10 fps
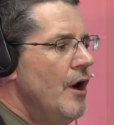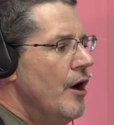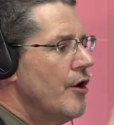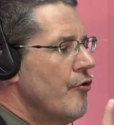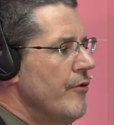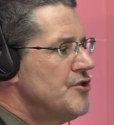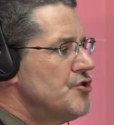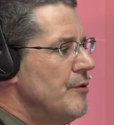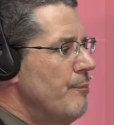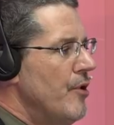A
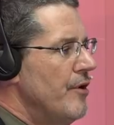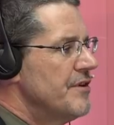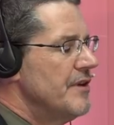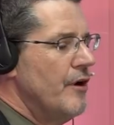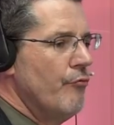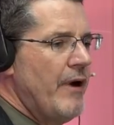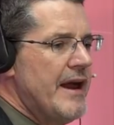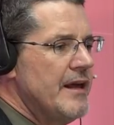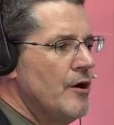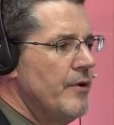Christian person, a
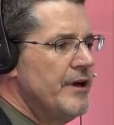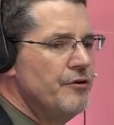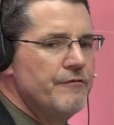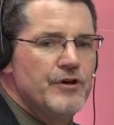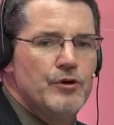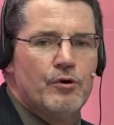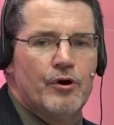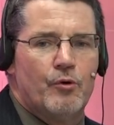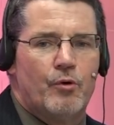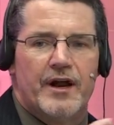radio interviewer
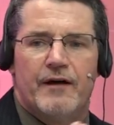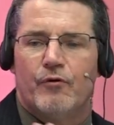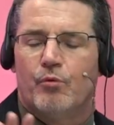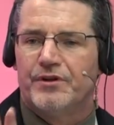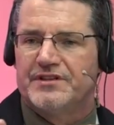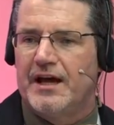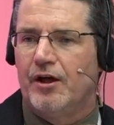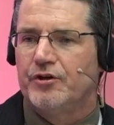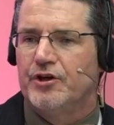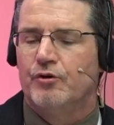or whatever, will
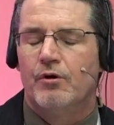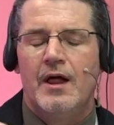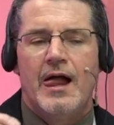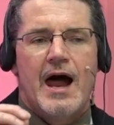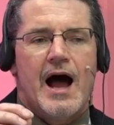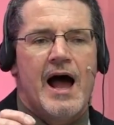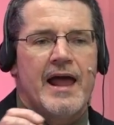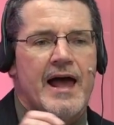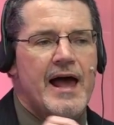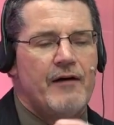tell you, I
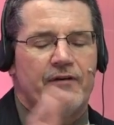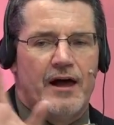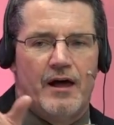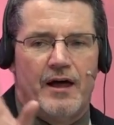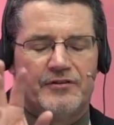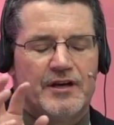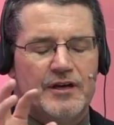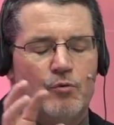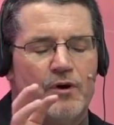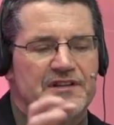have, and I'll tell
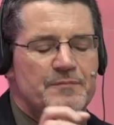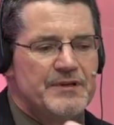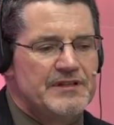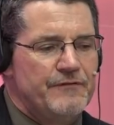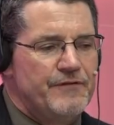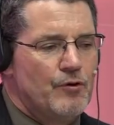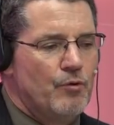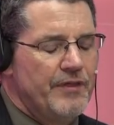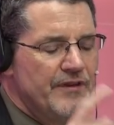you one specific one.